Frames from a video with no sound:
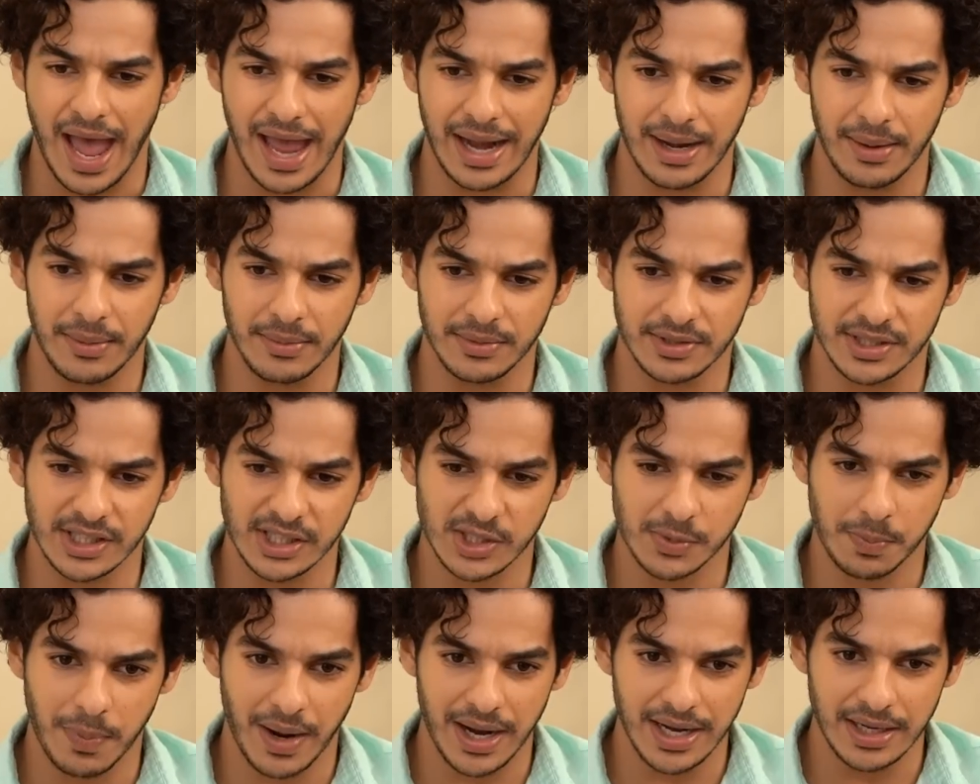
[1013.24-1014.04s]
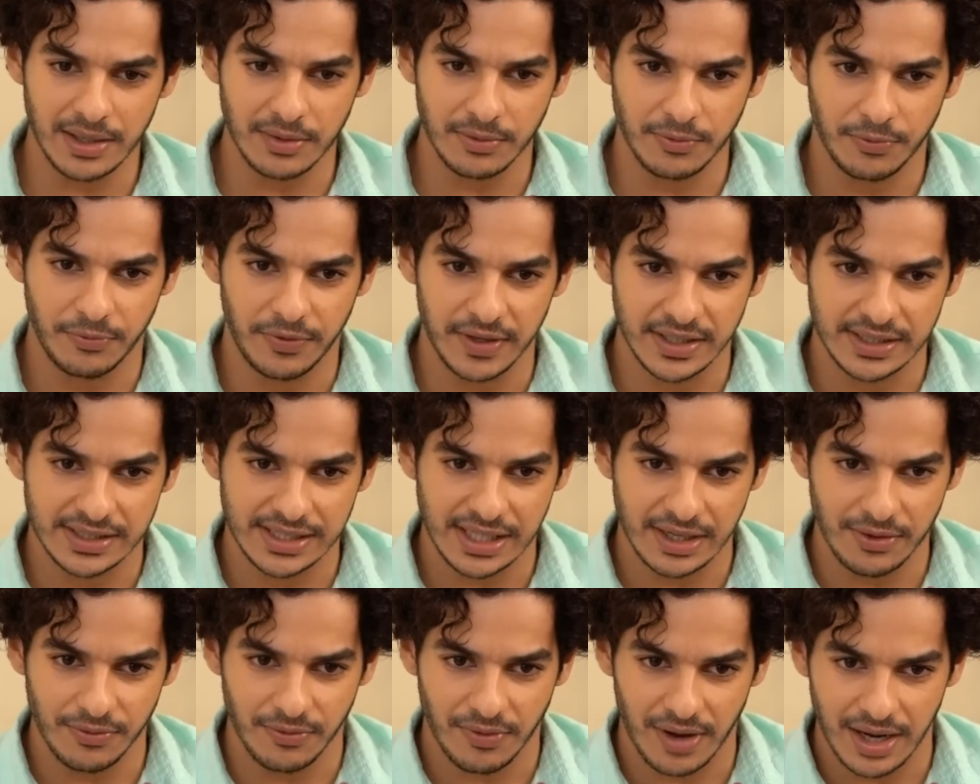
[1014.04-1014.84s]
and just by
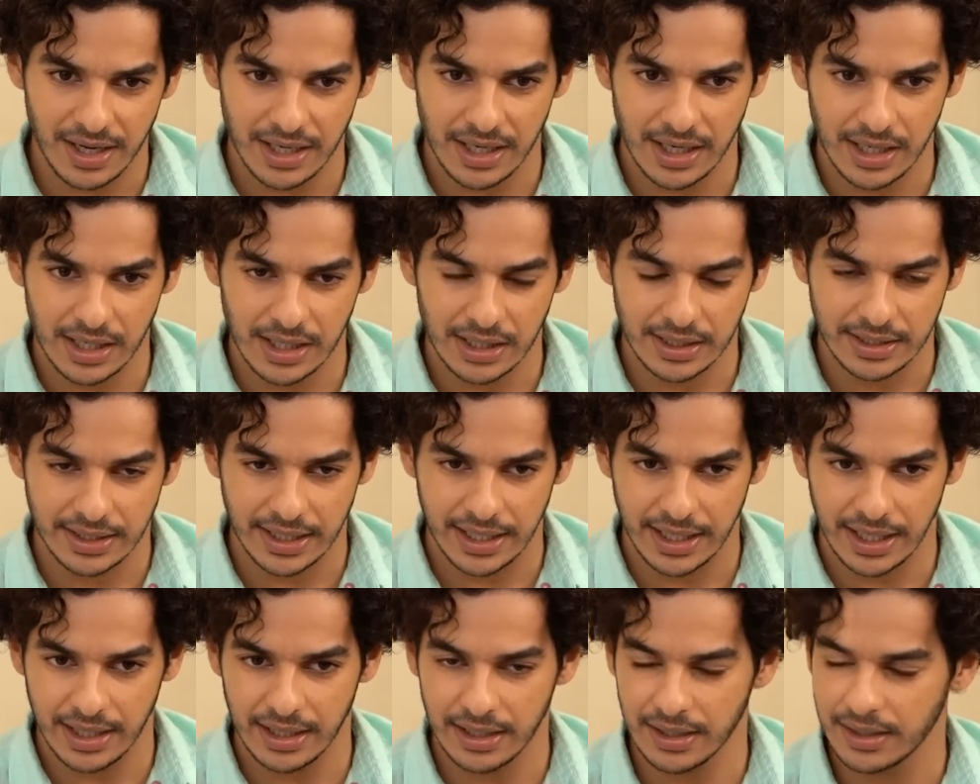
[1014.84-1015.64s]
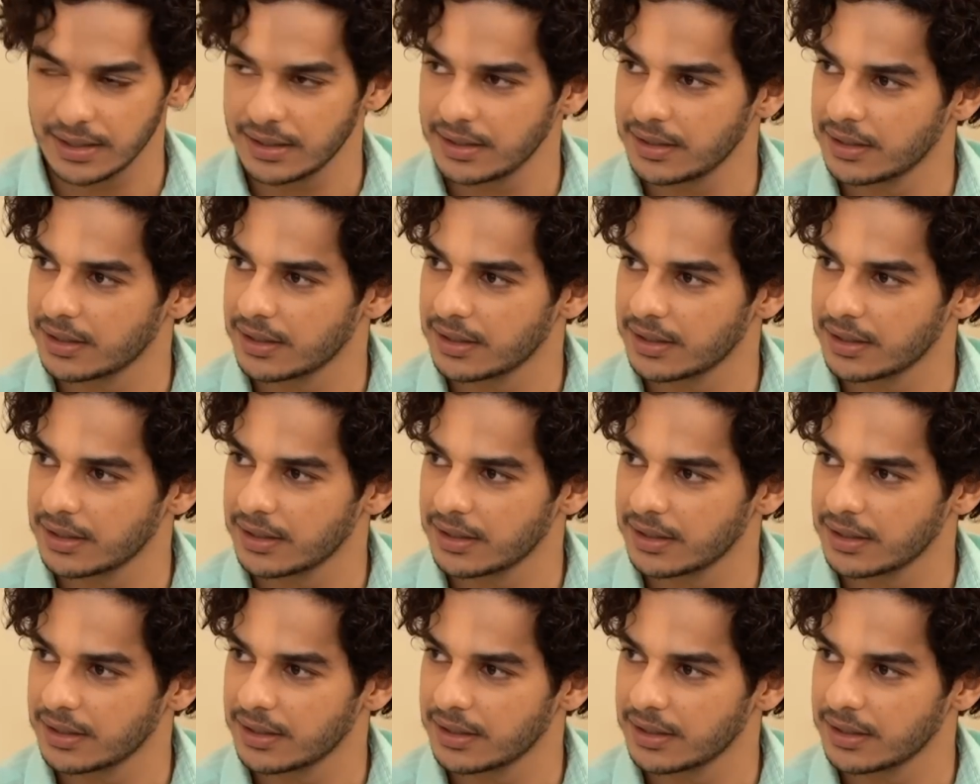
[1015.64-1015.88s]
fixing one little thing,